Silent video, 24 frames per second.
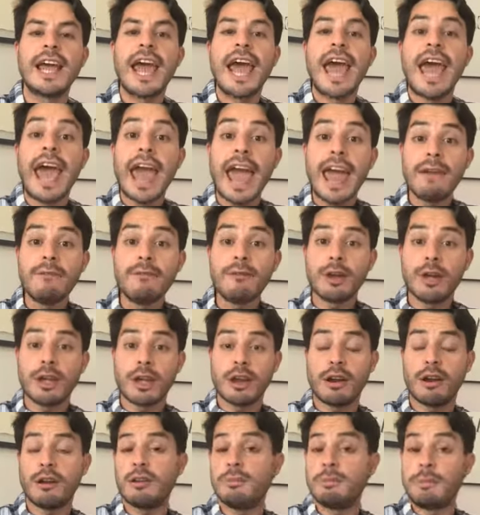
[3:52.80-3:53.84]
every
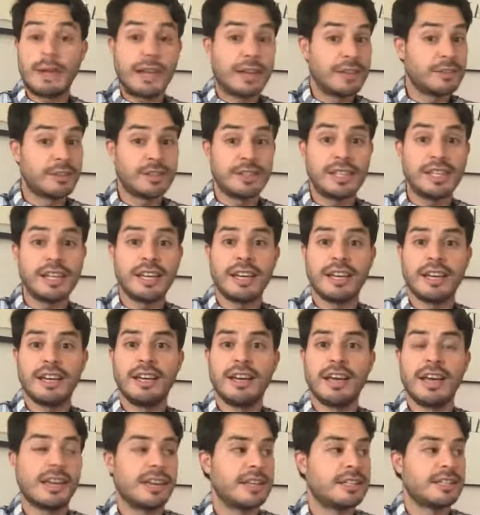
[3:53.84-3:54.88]
year, because
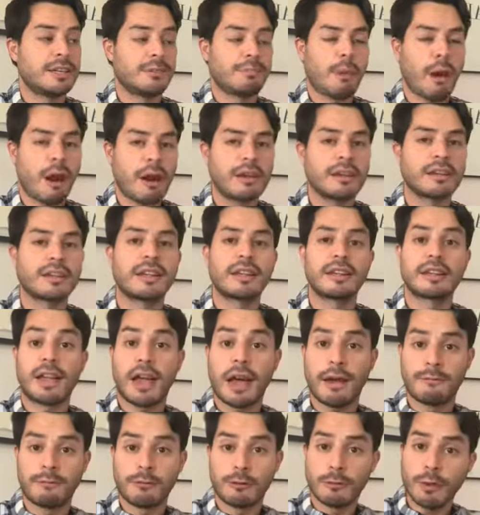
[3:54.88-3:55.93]
tea, it's a product that
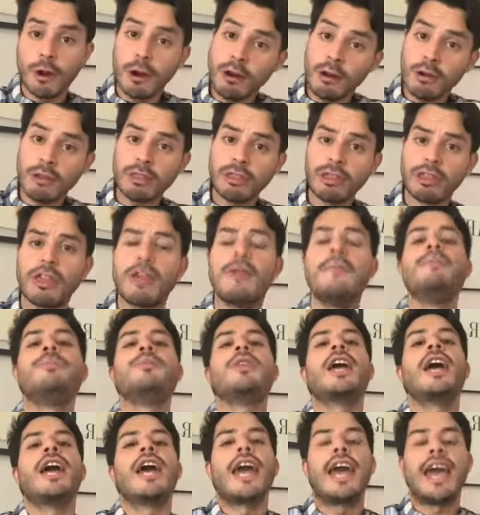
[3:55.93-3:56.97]
comes from earth,
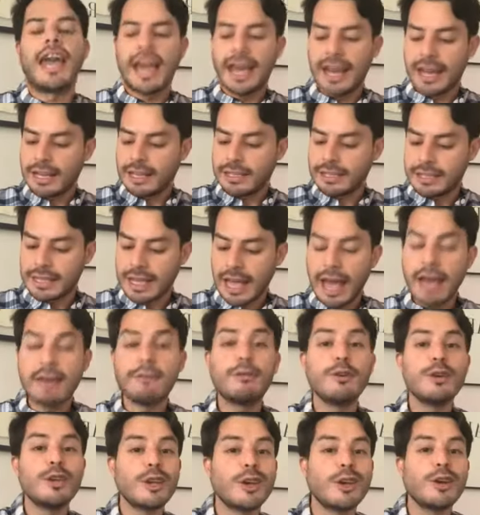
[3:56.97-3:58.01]
and
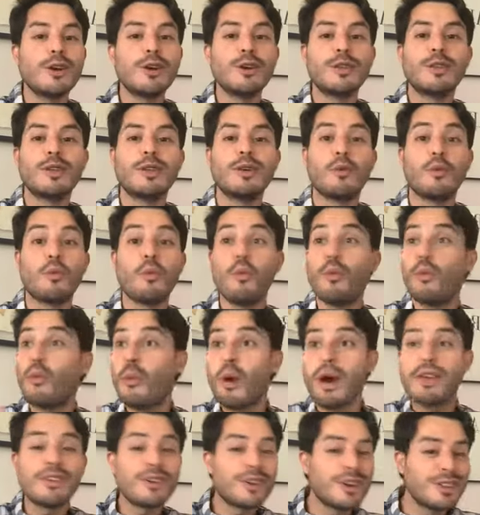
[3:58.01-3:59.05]
every year the
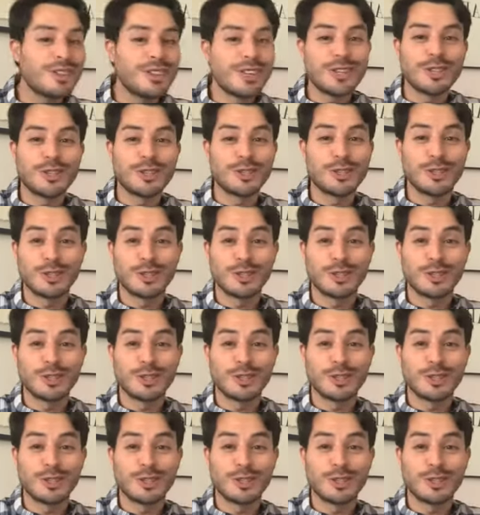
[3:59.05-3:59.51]
weather conditions are